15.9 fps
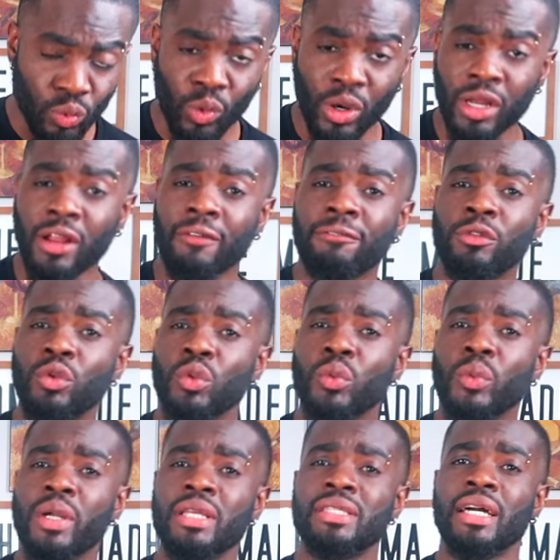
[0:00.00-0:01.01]
One of two
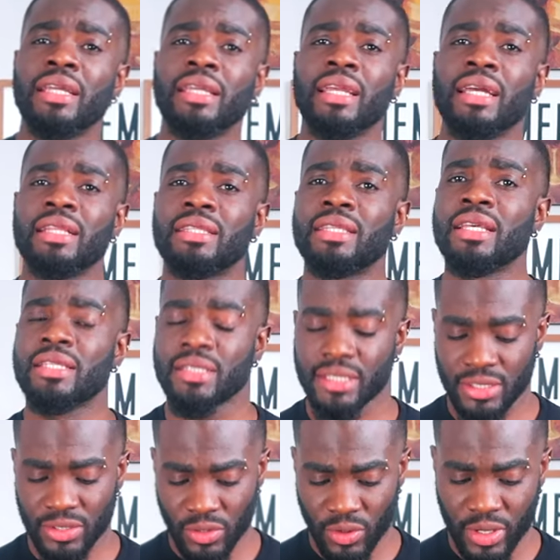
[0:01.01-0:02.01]
ways that you can test
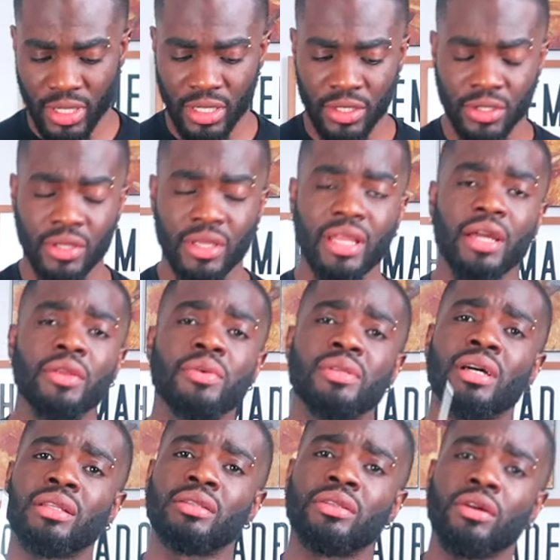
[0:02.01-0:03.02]
this oil. You can use
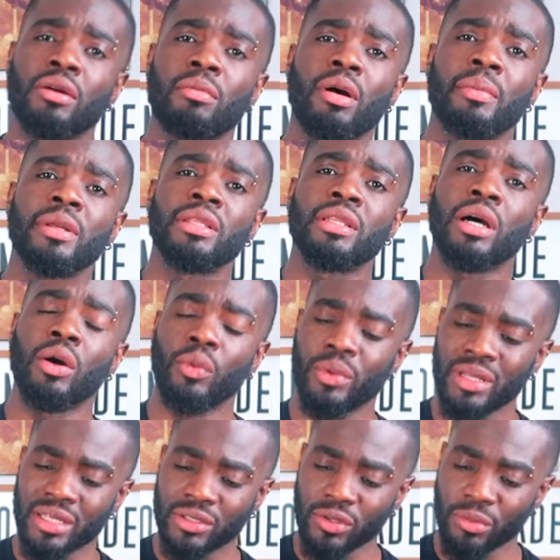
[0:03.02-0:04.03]
a thermometer. We
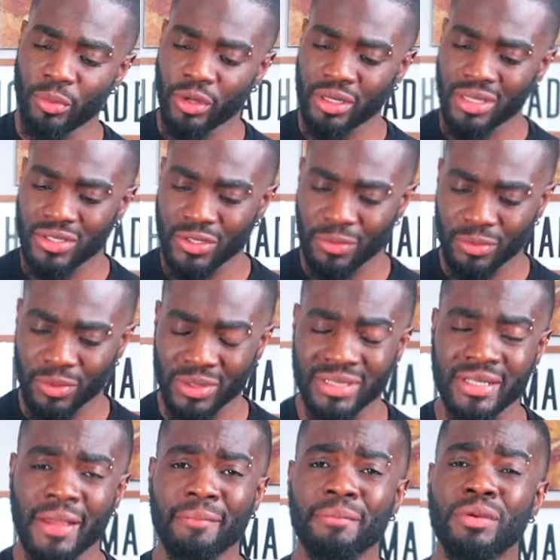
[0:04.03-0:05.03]
need to bring this up to
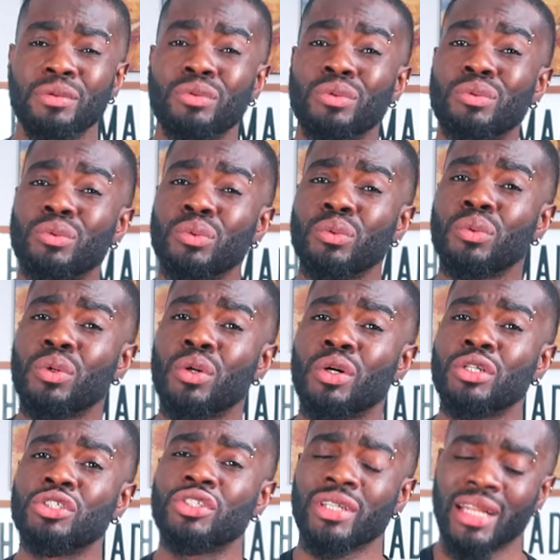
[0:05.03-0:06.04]
temp to
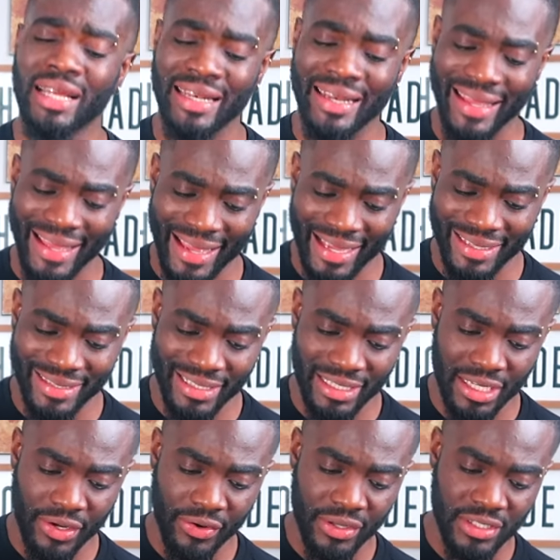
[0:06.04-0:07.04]
280
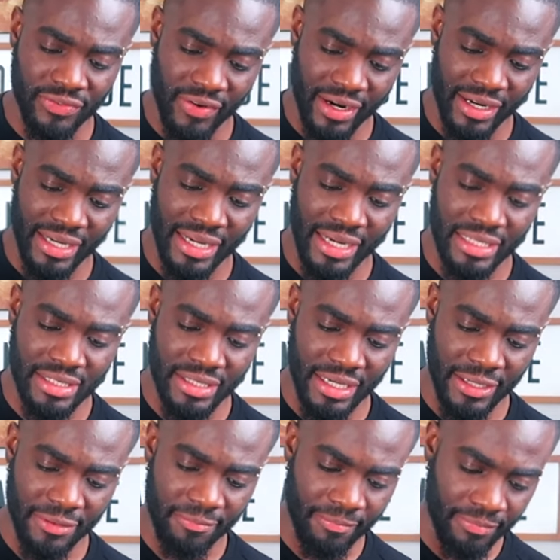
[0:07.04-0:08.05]
degrees Fahrenheit, right?